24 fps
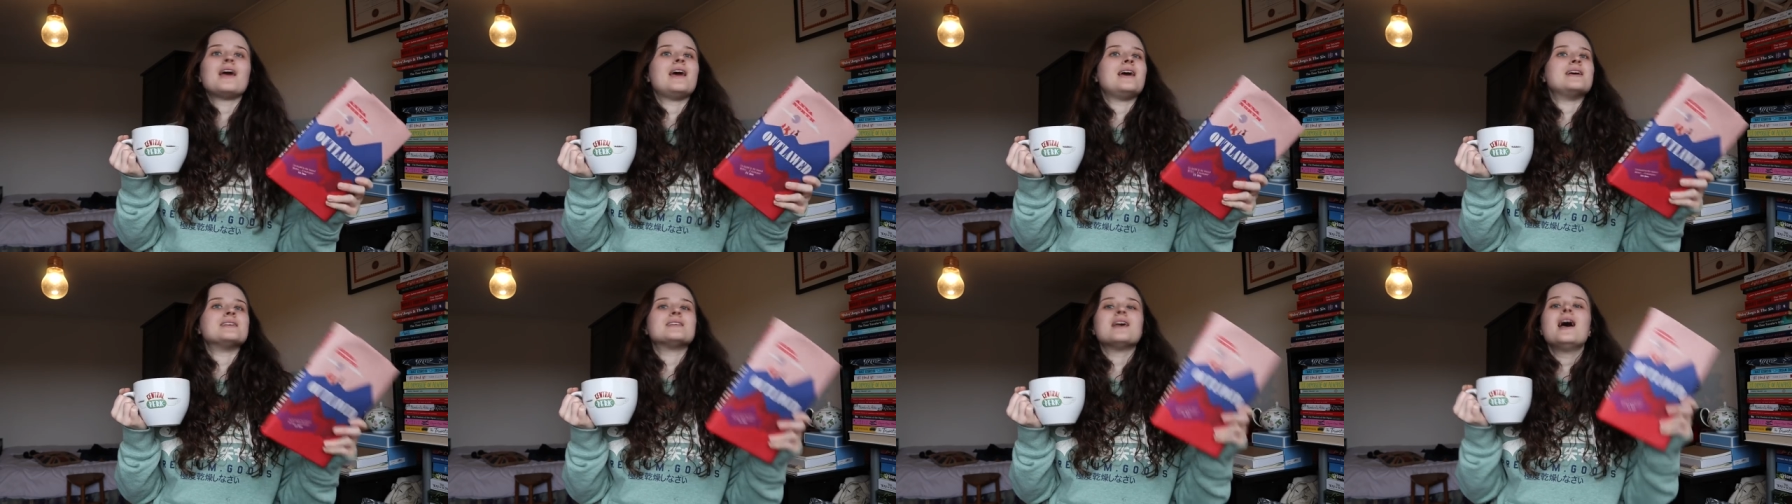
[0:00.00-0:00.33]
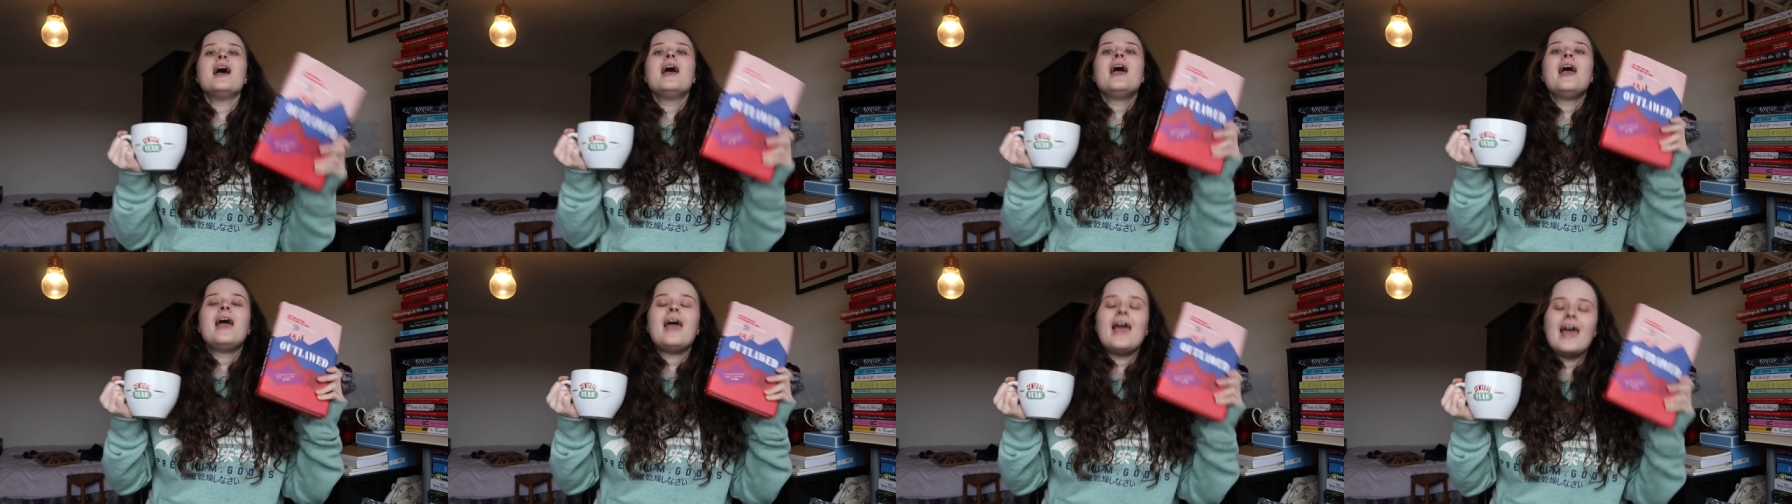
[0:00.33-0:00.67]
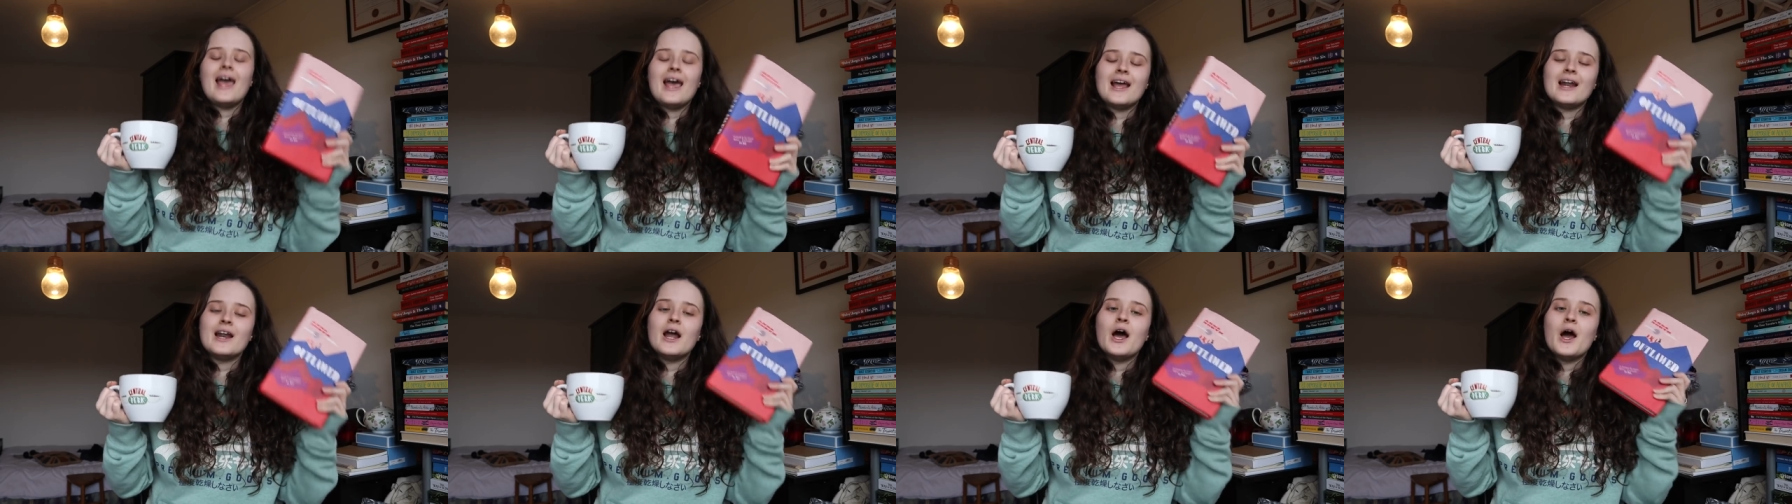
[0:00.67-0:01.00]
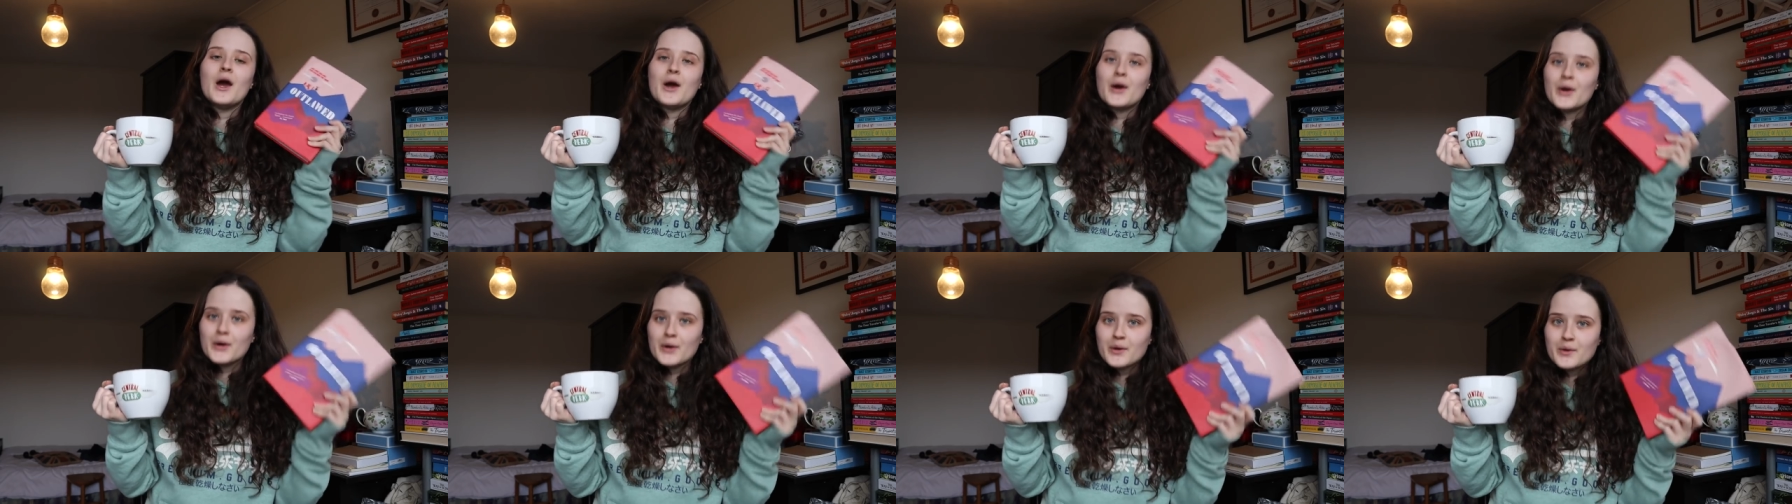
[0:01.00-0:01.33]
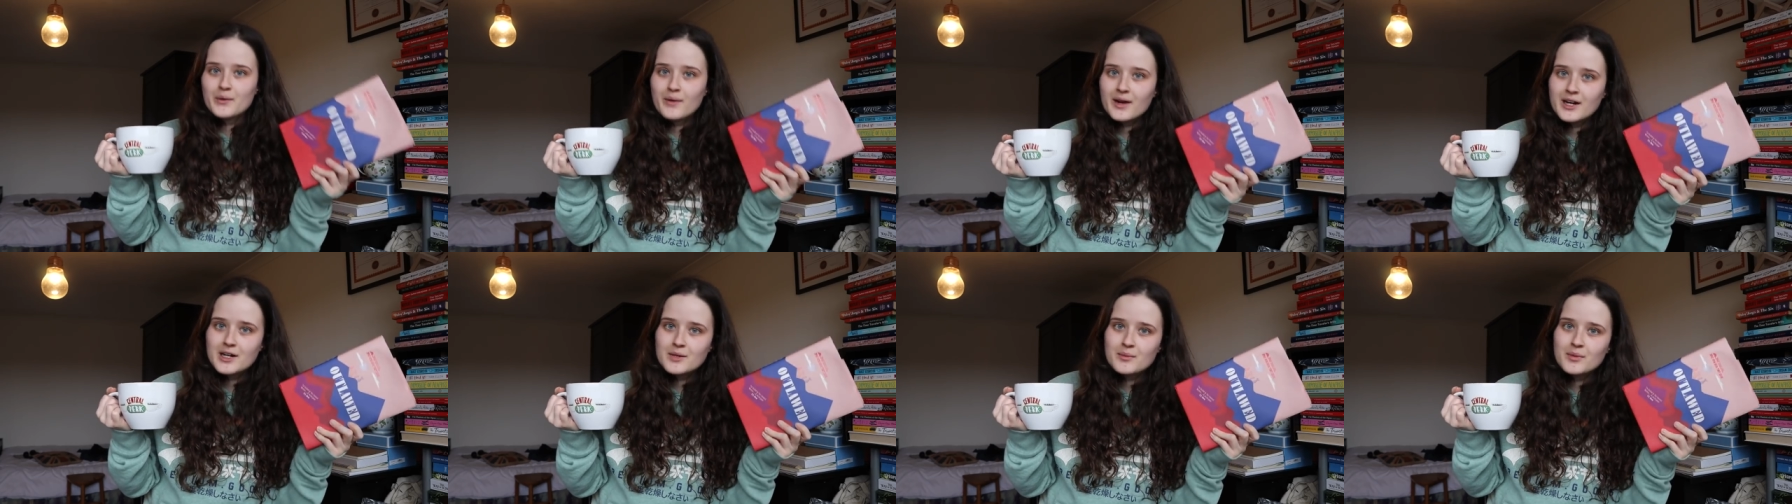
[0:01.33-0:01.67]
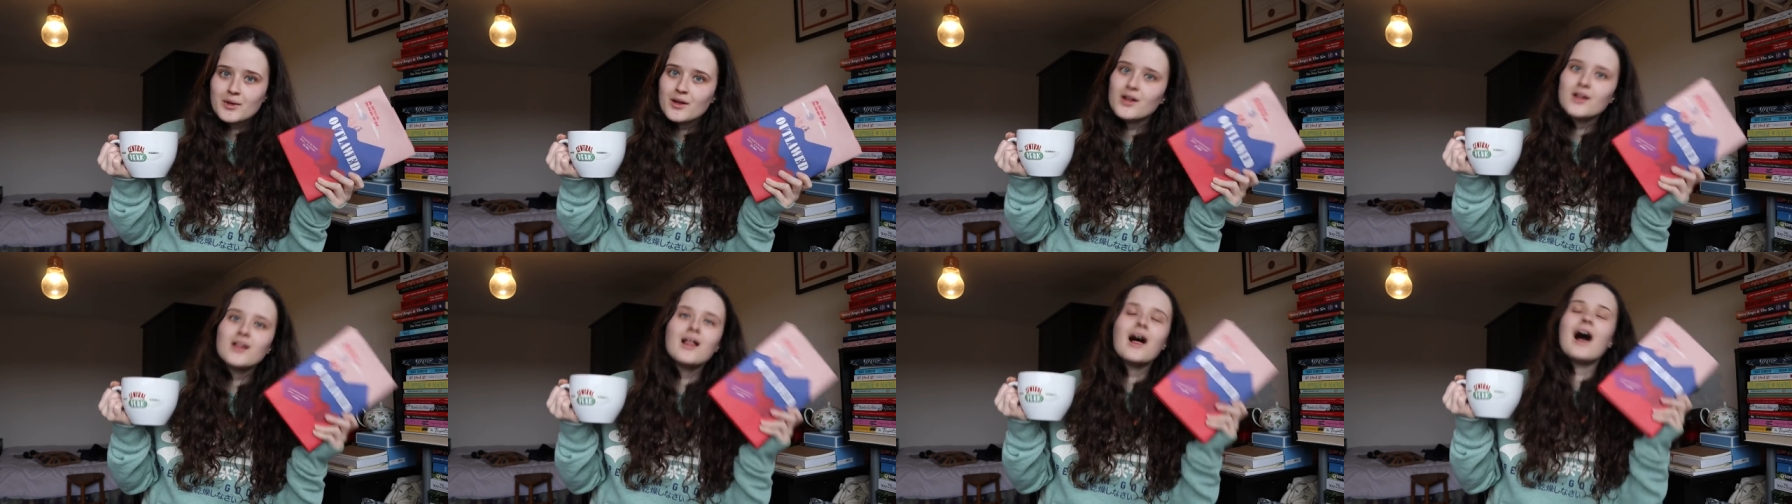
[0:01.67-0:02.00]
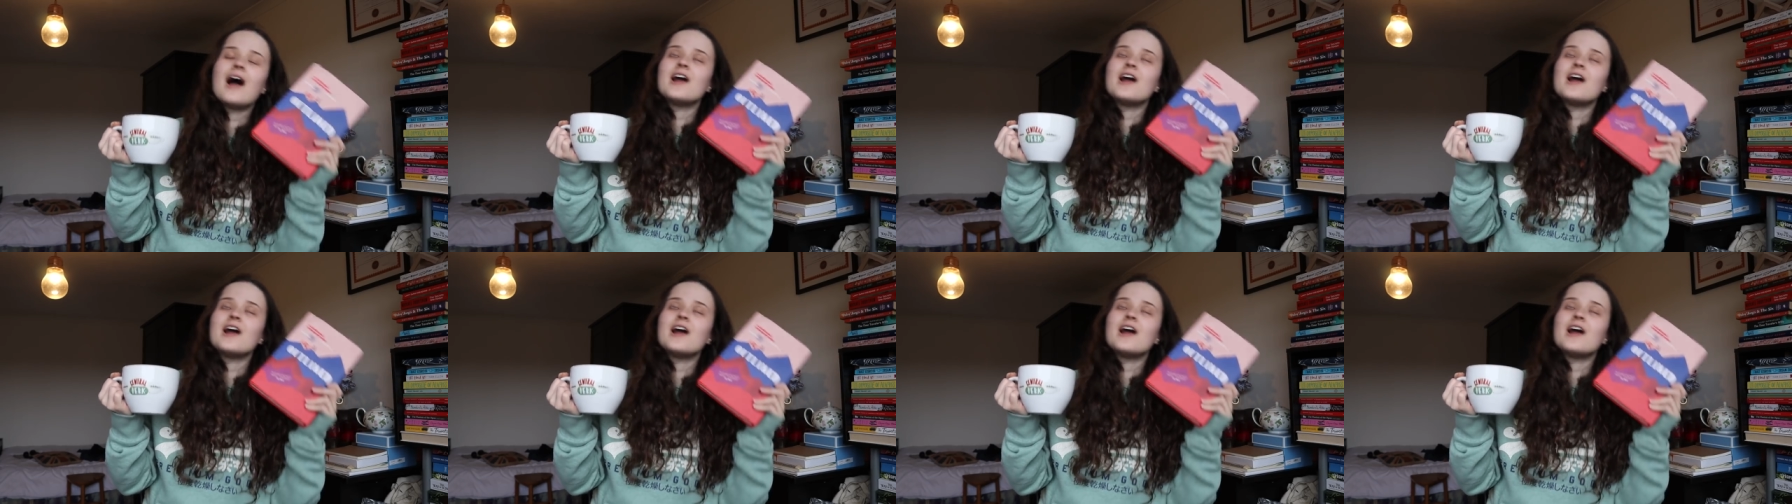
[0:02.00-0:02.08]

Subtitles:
is incredible.